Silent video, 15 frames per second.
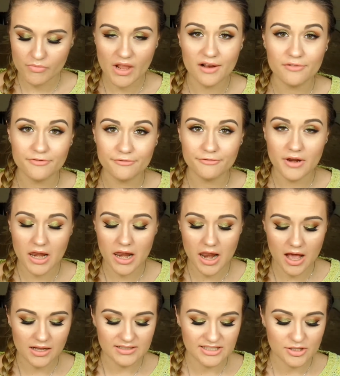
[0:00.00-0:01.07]
of
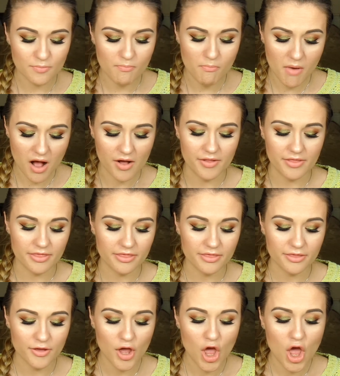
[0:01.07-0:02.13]
last
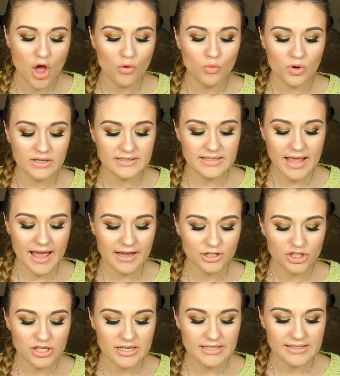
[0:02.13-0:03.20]
month was
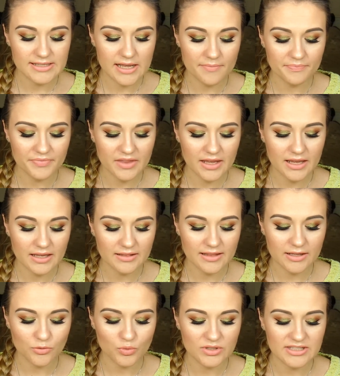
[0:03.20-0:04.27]
actually something
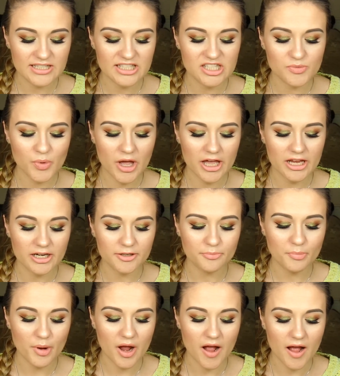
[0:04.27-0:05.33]
that was inspired
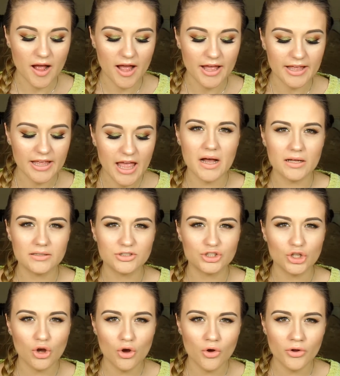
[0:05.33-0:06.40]
by
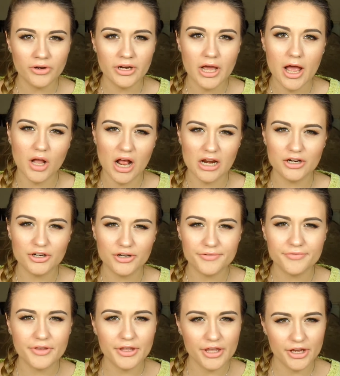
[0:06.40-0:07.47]
Pantone Color
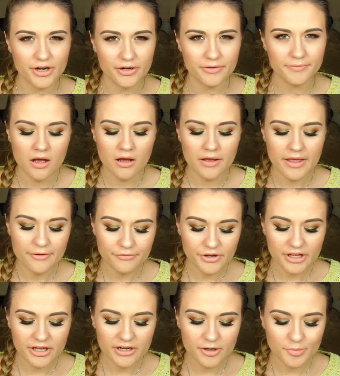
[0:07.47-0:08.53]
of the Year.
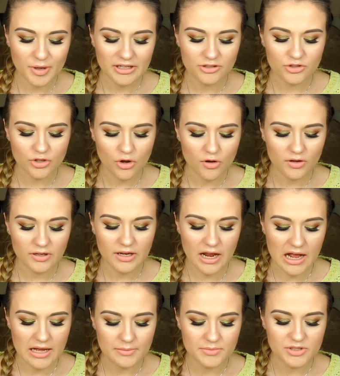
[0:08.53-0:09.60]
Every year Pantone
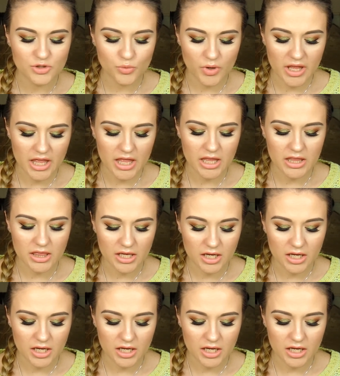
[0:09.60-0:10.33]
comes with